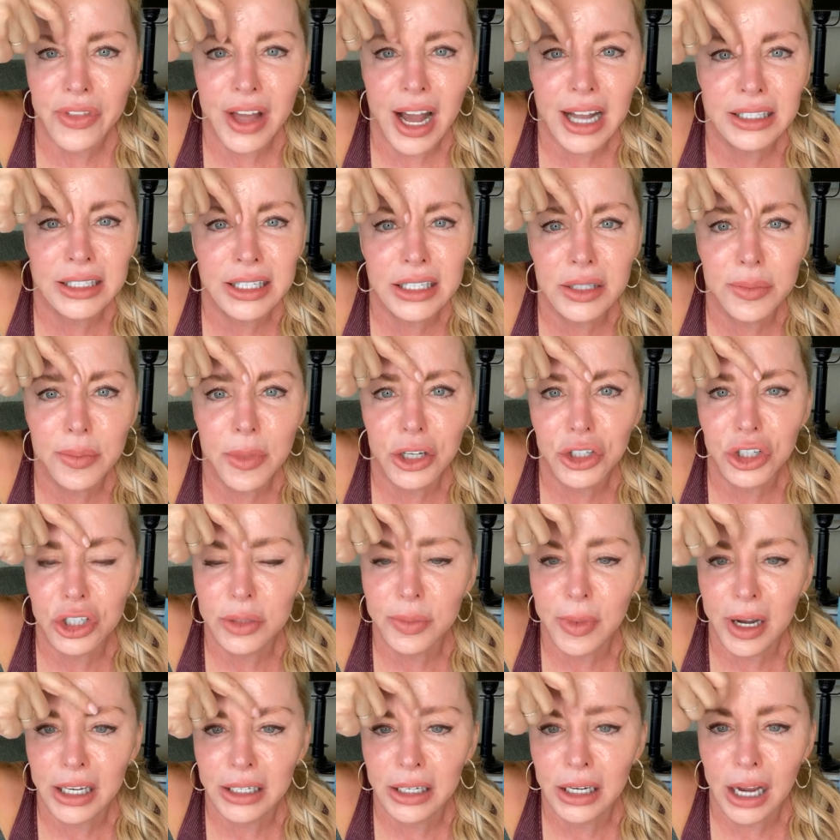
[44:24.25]
That's as
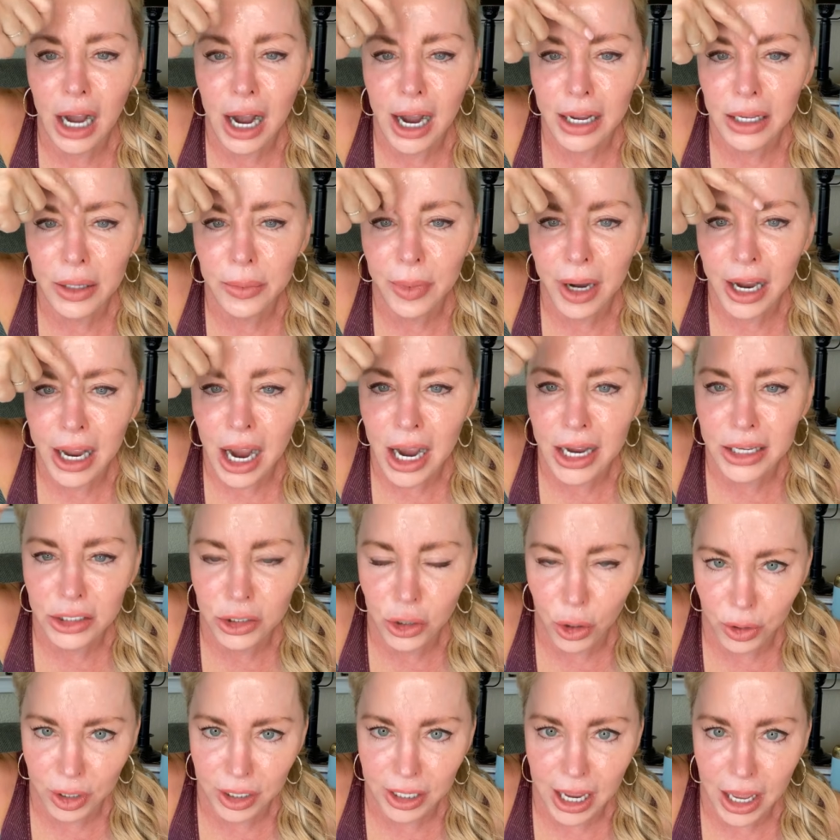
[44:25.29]
much as my my
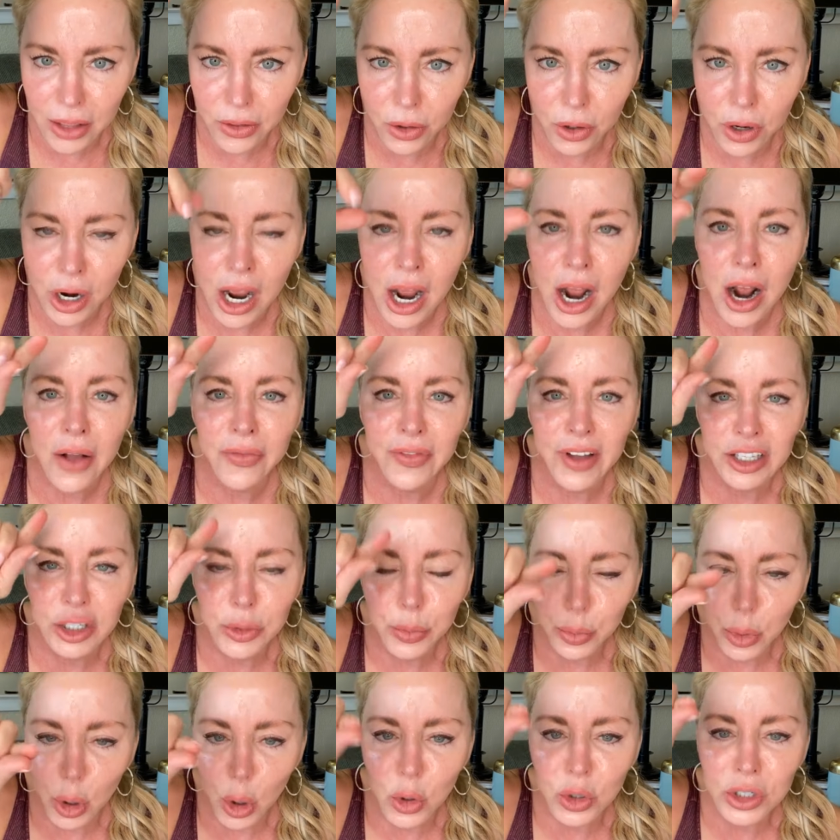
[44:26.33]
eyes go together.
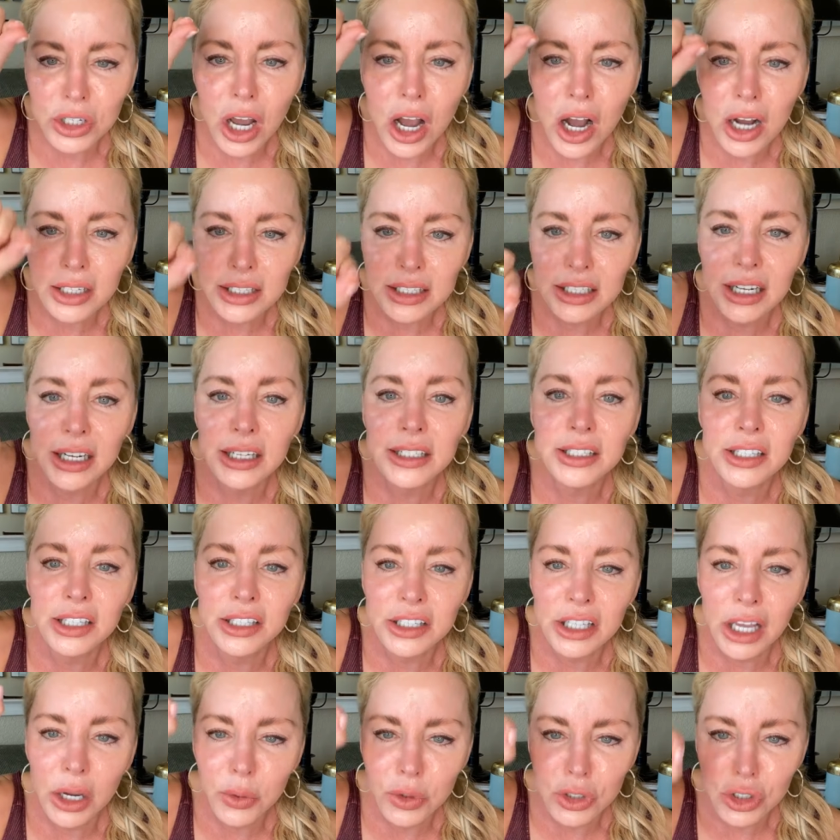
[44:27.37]
That's Botox done
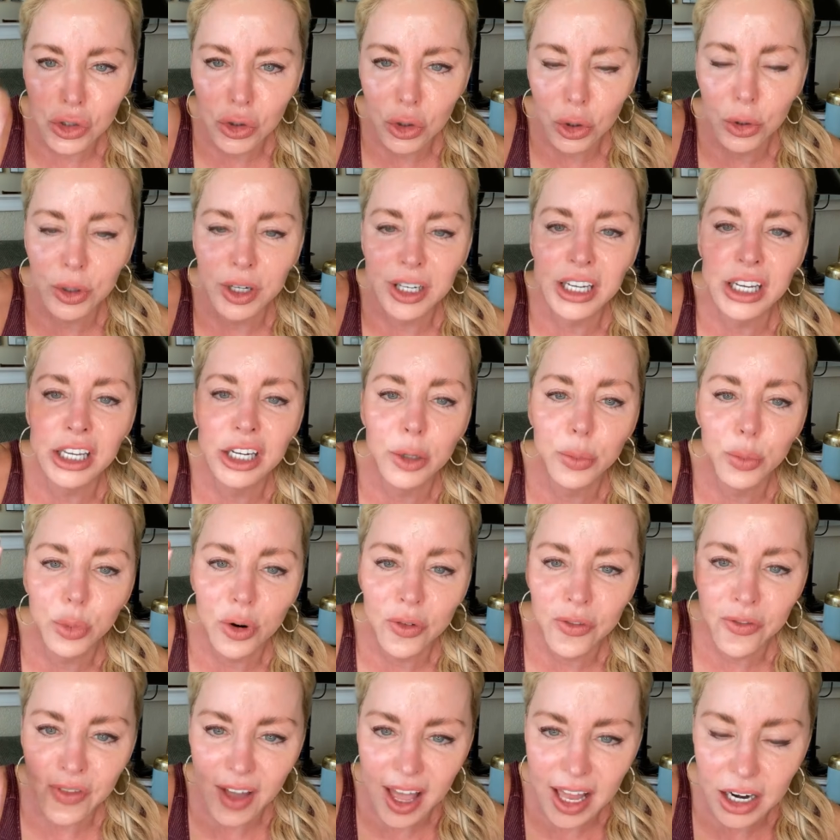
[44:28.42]
since I was 30 in a
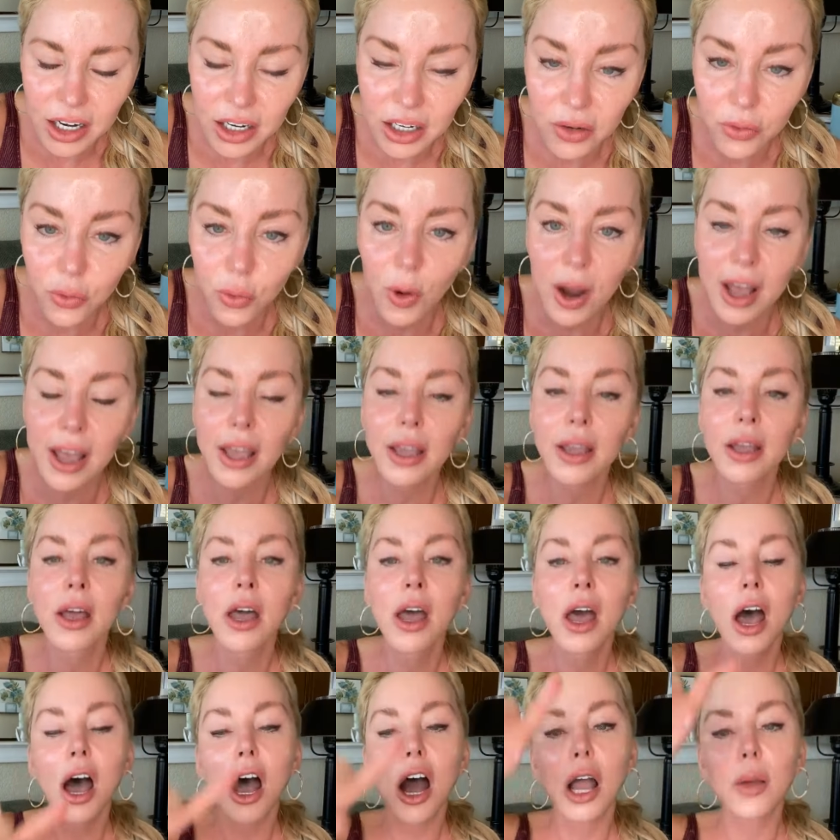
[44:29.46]
preventative way.
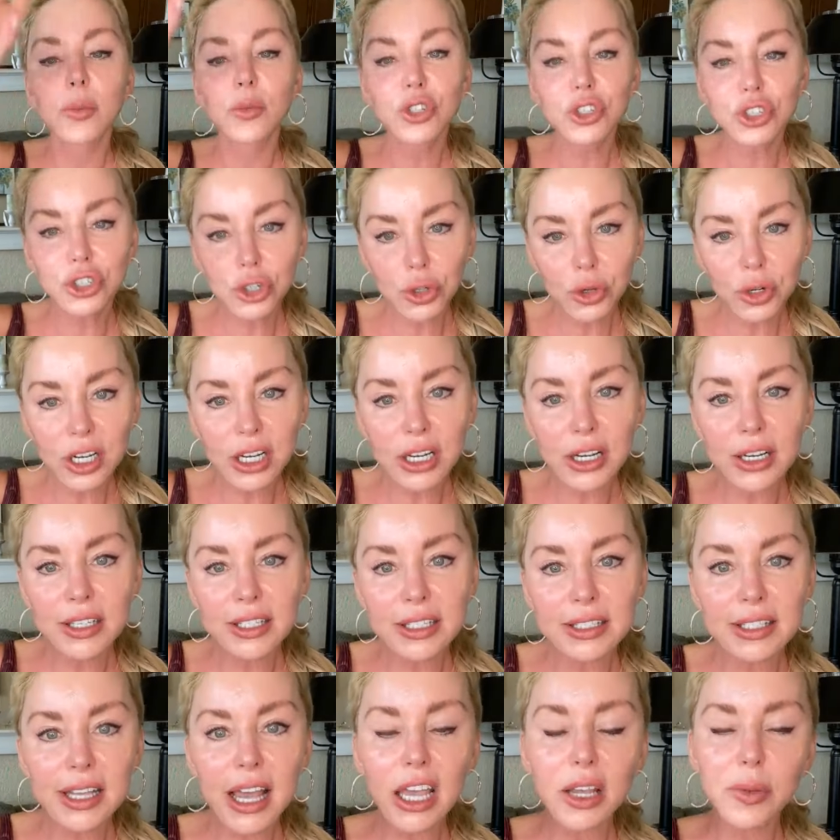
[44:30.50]
I'm shooting
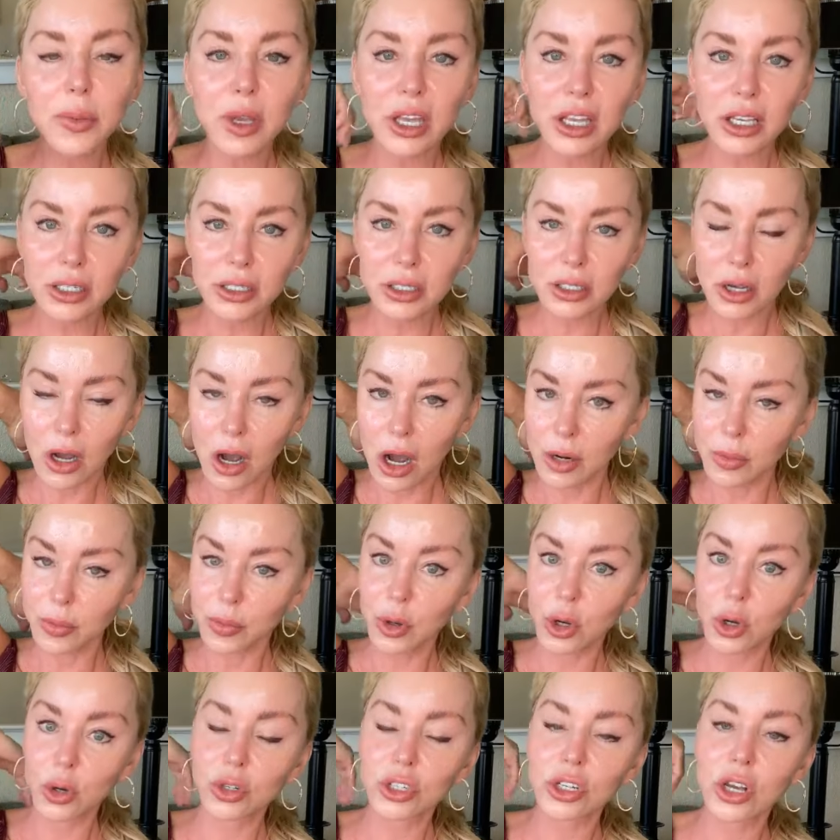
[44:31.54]
a segment
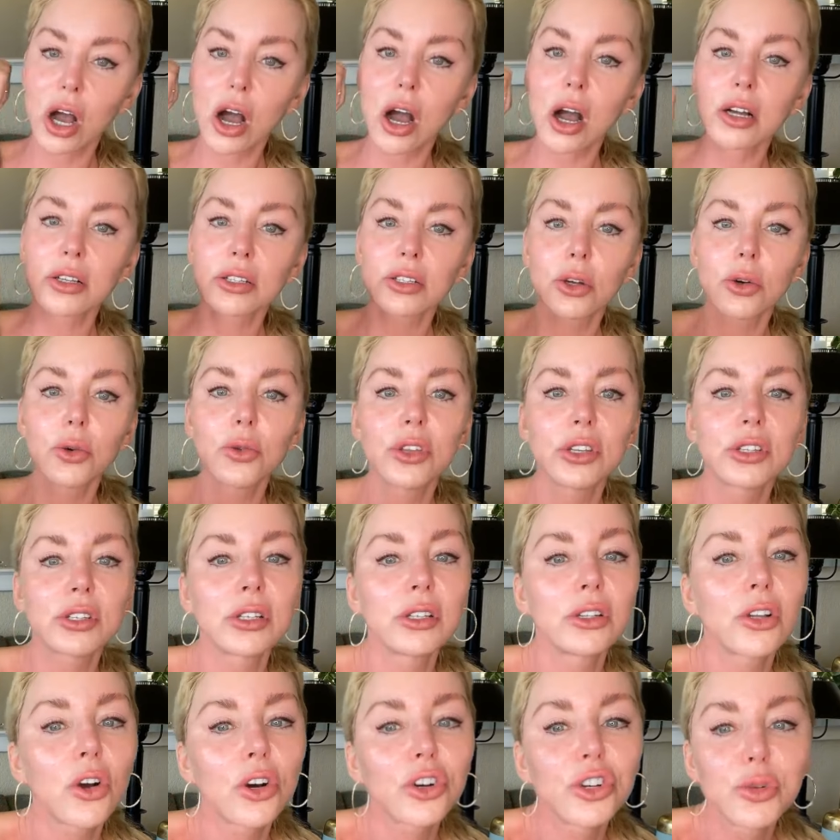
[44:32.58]
on Botox. Oh,
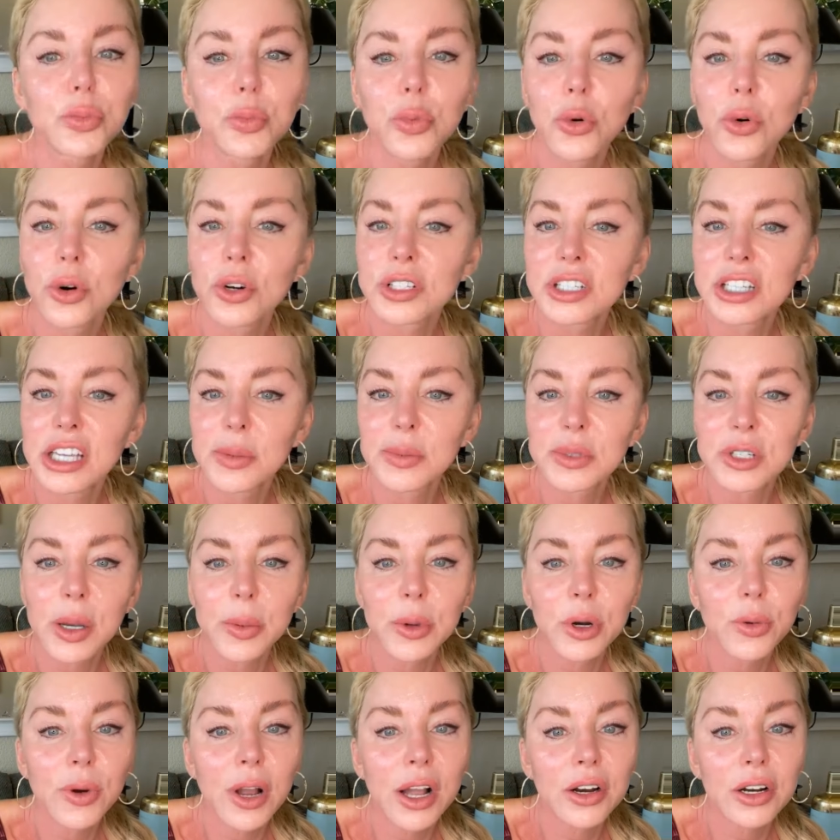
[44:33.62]
this enlarged pores keeps
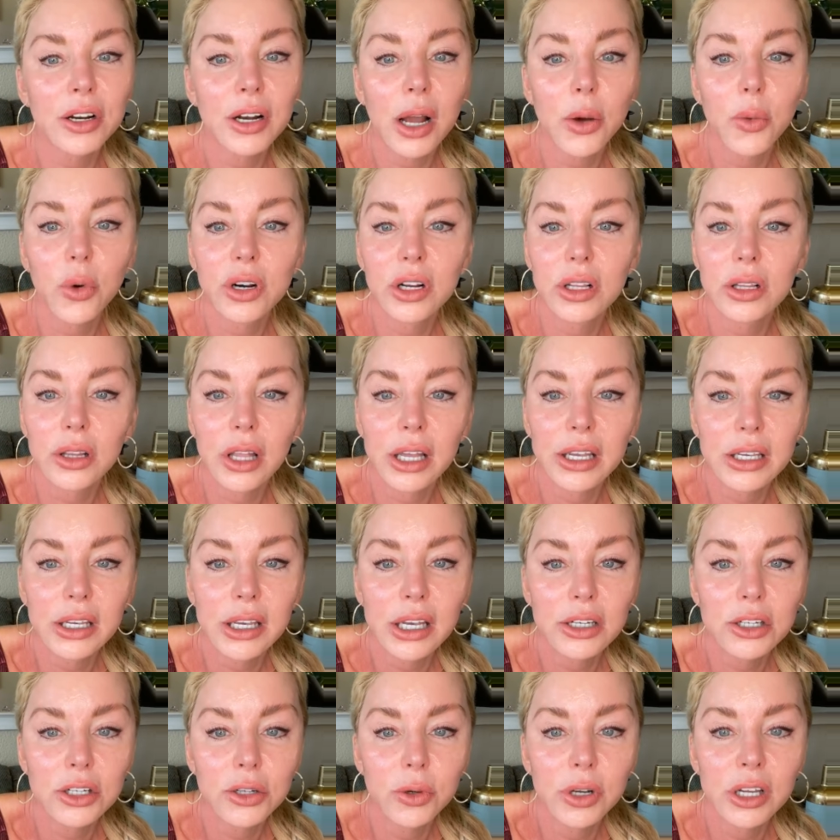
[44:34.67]
coming around and I want to
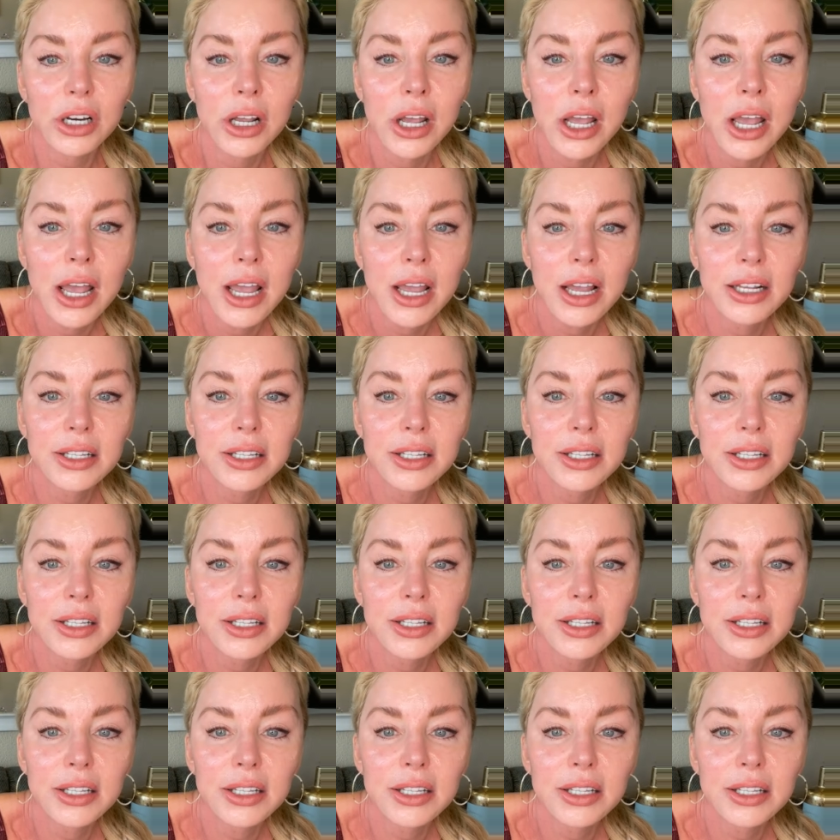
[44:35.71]
like get to it.